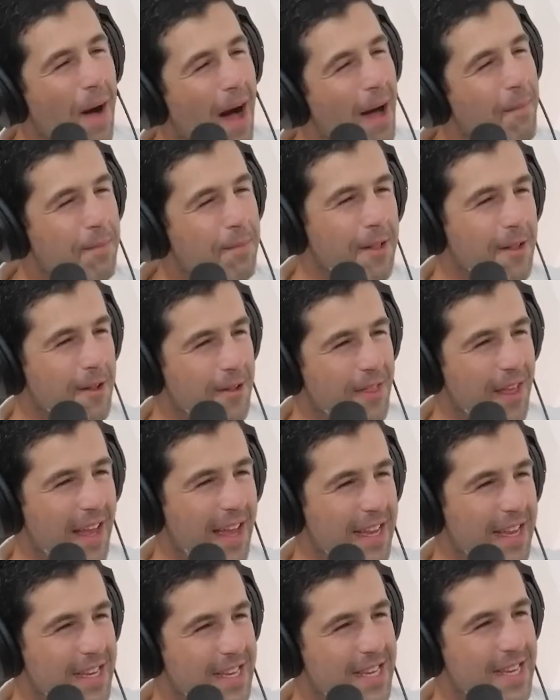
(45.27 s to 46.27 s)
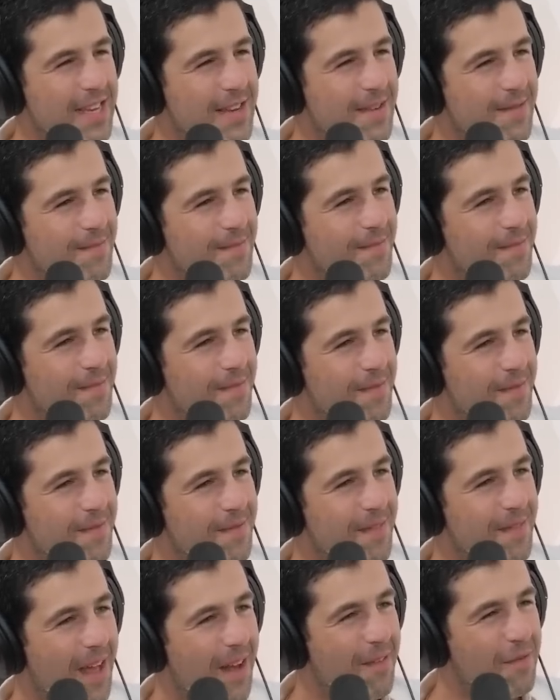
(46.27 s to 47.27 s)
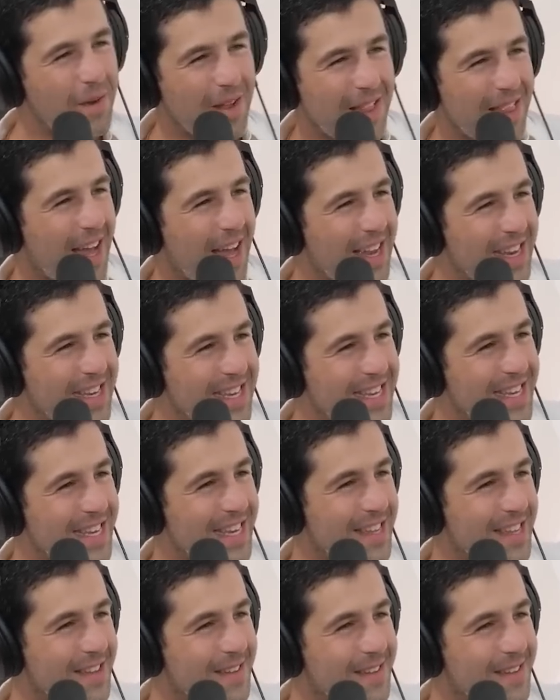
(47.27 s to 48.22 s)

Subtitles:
popular things. I've realized.